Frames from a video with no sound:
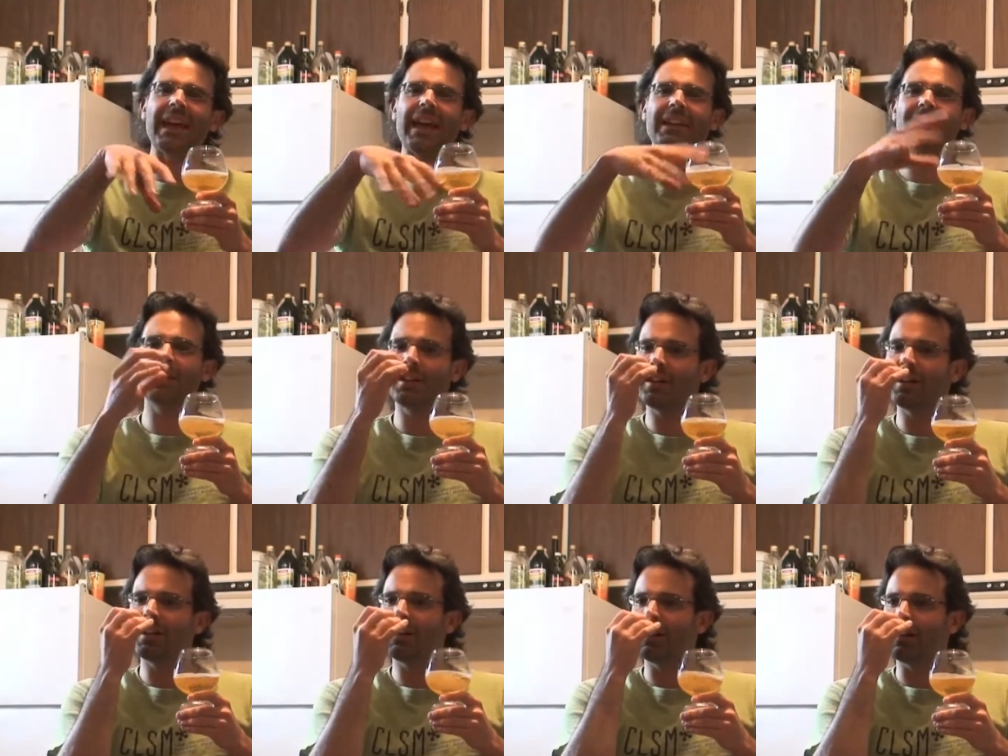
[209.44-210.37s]
that
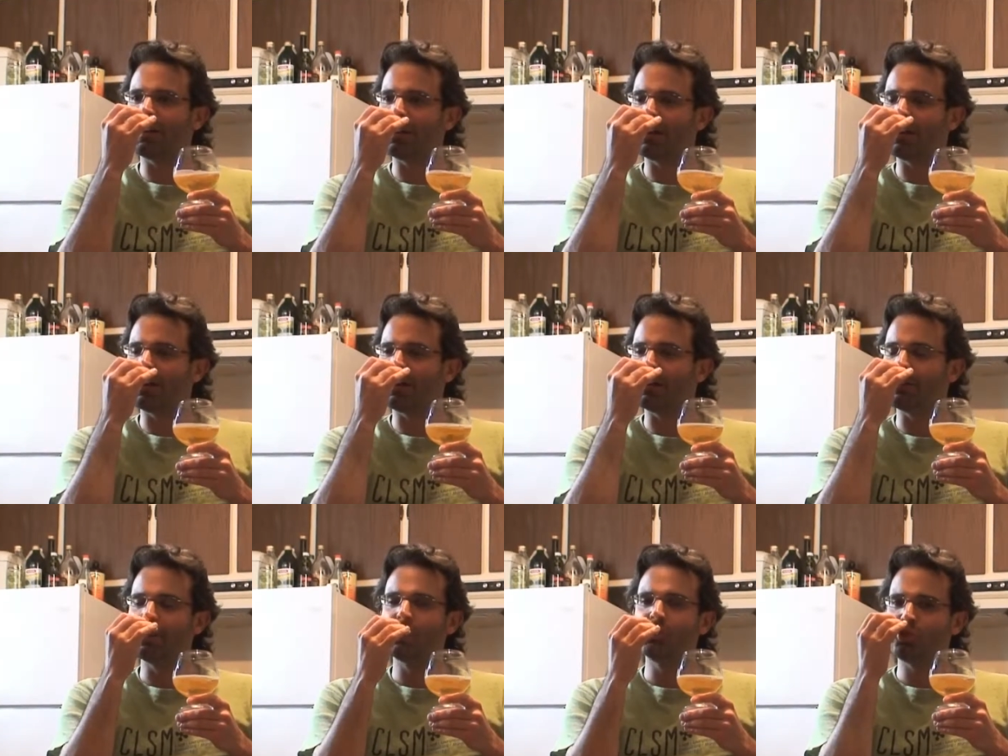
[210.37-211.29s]

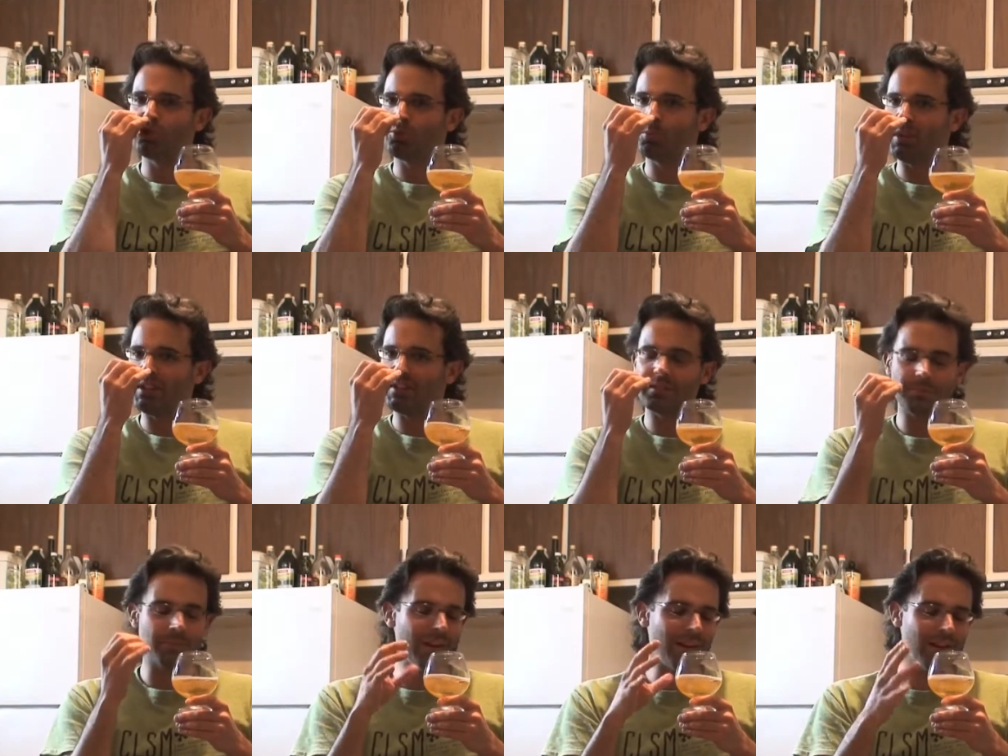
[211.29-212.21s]
sweet
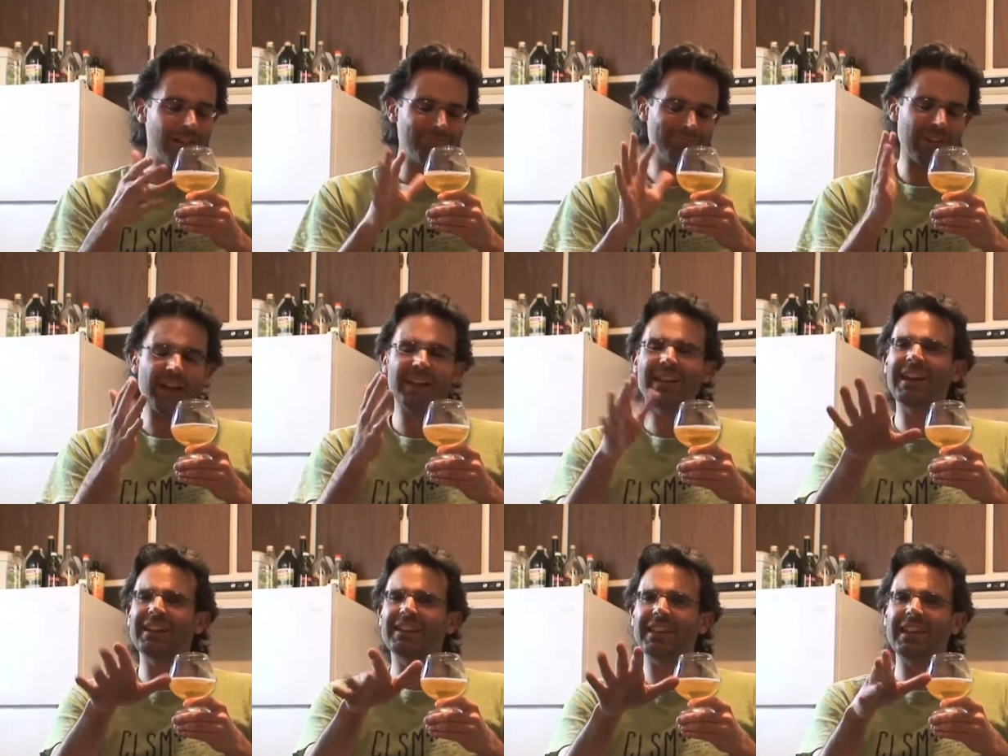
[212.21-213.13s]
smell, I
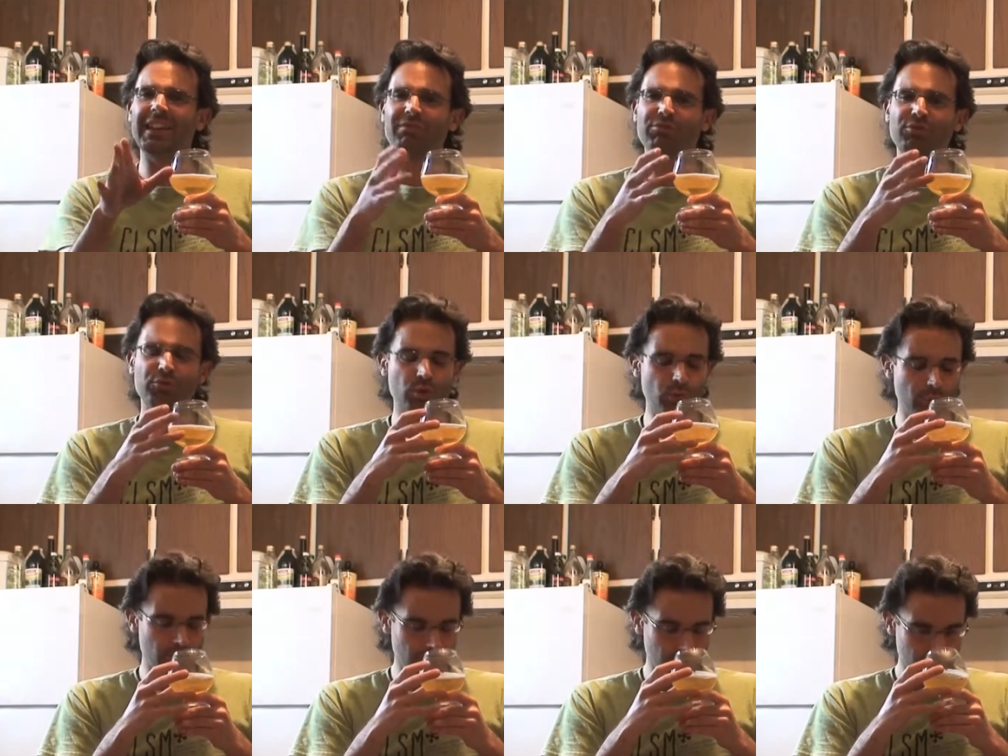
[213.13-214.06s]
kind of get
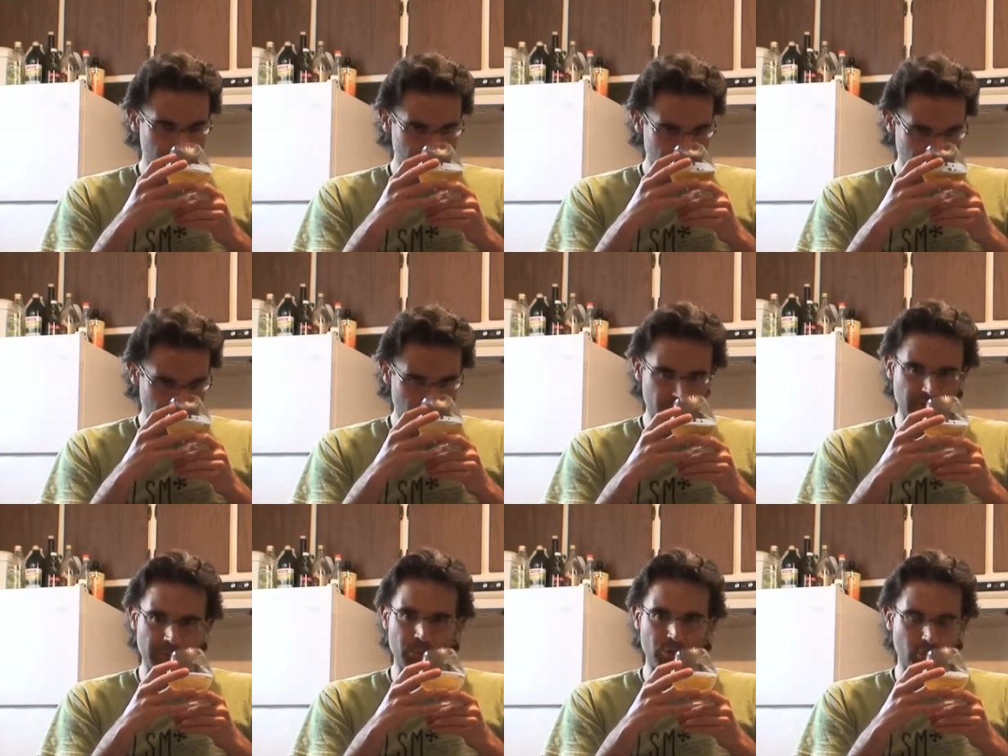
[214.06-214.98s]
fruits of
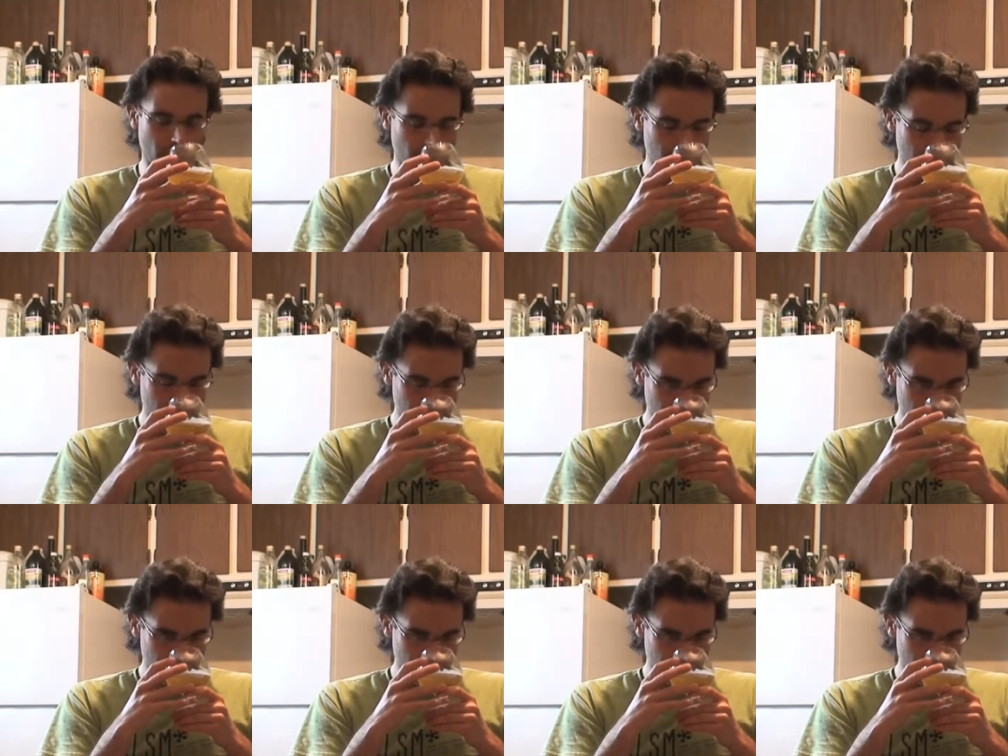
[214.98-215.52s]
some sort.